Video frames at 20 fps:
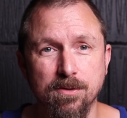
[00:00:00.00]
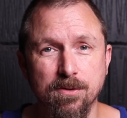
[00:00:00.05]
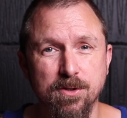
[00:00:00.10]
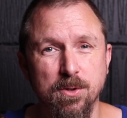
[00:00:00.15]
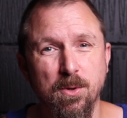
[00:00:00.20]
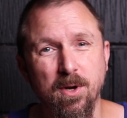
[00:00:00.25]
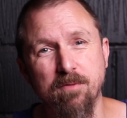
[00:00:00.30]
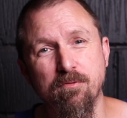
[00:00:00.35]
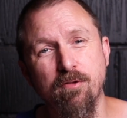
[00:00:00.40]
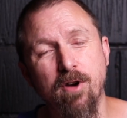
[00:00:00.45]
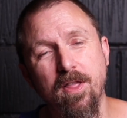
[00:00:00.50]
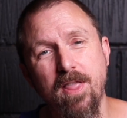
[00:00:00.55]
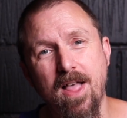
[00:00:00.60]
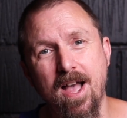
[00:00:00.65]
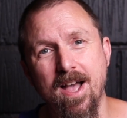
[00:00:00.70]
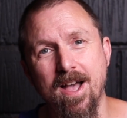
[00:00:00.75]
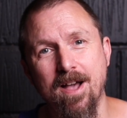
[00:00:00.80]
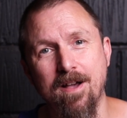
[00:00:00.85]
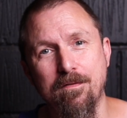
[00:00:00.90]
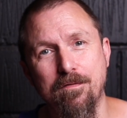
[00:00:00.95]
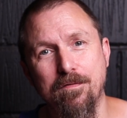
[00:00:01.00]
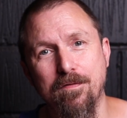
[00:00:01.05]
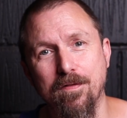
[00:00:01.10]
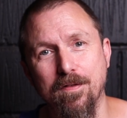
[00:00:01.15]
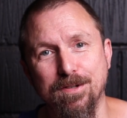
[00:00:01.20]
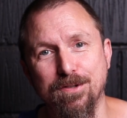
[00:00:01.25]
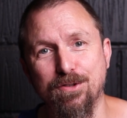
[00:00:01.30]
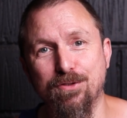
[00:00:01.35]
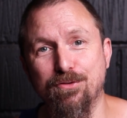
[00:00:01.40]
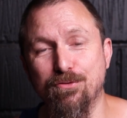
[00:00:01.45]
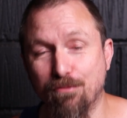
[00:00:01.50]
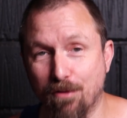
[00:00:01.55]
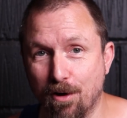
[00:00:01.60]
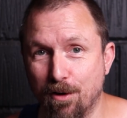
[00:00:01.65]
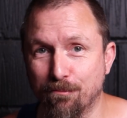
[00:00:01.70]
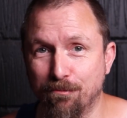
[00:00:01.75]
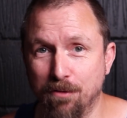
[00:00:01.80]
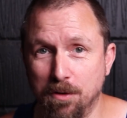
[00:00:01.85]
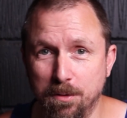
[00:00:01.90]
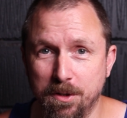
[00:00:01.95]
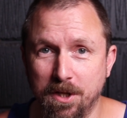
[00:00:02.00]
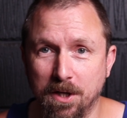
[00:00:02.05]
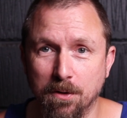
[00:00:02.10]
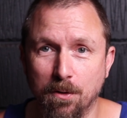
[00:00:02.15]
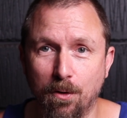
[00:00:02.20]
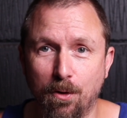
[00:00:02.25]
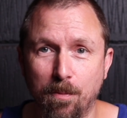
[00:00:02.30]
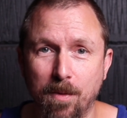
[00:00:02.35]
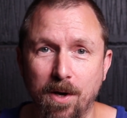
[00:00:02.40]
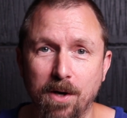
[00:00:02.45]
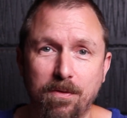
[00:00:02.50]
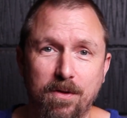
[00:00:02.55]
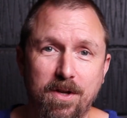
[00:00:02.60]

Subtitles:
So I'd rather have strong rooting hormone